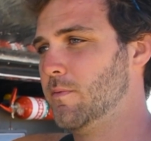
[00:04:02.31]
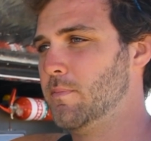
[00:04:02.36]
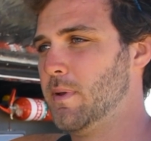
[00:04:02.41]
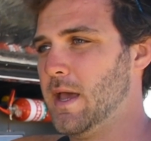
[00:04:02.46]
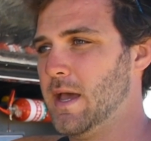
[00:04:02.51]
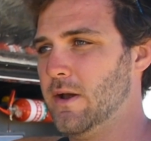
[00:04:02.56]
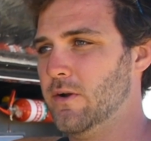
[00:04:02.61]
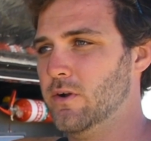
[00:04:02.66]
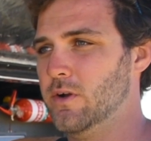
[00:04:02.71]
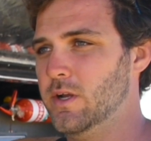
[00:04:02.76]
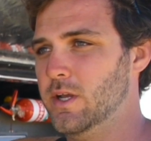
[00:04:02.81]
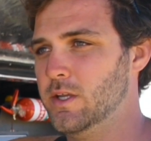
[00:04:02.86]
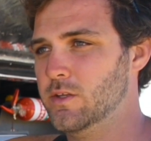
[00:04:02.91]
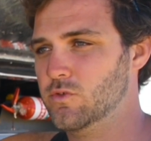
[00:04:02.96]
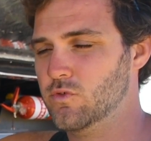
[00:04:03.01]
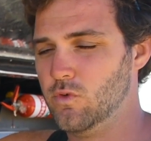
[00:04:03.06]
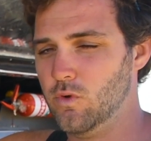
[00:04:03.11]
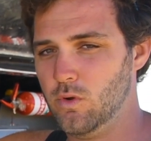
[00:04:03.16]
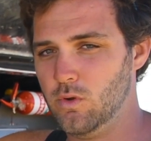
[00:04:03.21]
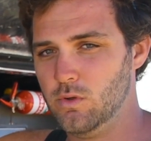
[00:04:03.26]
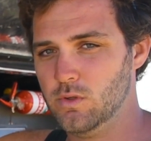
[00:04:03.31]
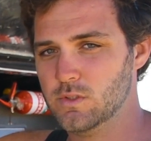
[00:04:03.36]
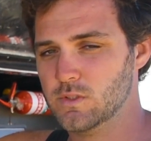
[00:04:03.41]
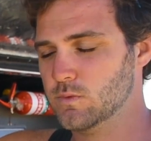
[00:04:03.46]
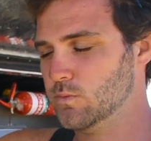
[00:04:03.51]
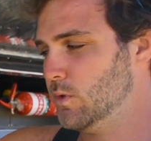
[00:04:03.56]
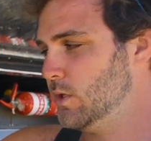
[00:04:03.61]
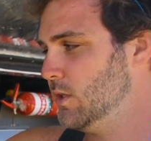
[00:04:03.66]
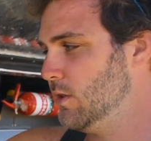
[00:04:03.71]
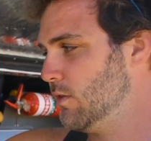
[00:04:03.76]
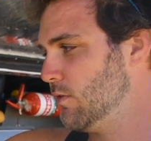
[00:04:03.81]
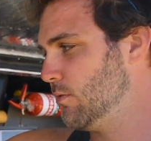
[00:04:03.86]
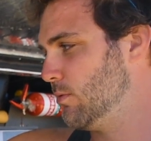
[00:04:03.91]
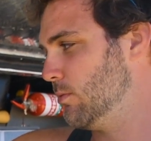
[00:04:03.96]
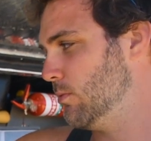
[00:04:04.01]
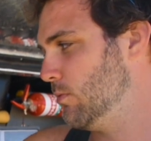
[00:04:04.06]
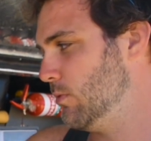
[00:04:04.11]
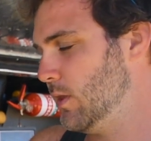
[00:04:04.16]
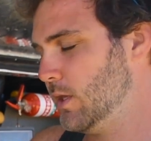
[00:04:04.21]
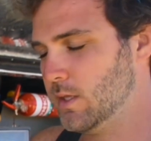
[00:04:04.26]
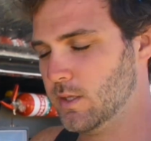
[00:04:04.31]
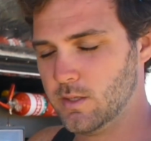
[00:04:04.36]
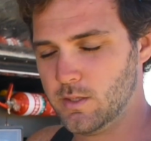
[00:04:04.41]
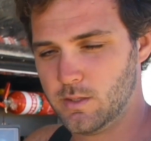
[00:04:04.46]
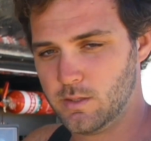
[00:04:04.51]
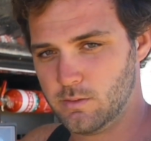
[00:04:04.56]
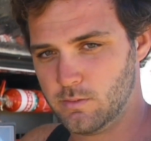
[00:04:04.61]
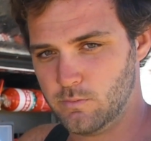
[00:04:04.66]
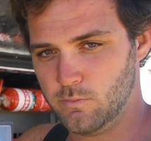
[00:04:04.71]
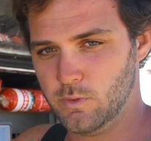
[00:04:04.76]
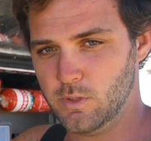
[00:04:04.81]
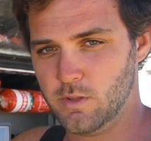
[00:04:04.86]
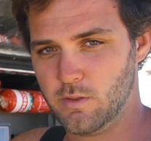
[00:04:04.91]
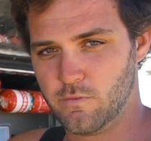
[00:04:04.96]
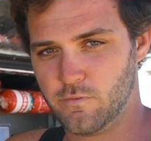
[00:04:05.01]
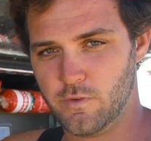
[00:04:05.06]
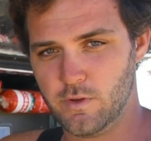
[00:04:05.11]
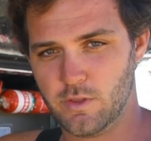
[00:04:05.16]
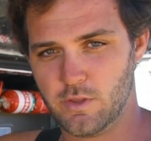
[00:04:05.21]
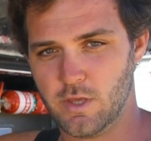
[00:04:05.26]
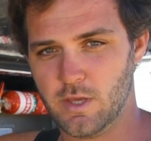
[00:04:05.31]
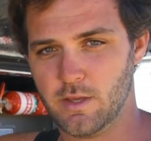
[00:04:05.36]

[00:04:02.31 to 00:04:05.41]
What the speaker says: power, it draws, when this fridge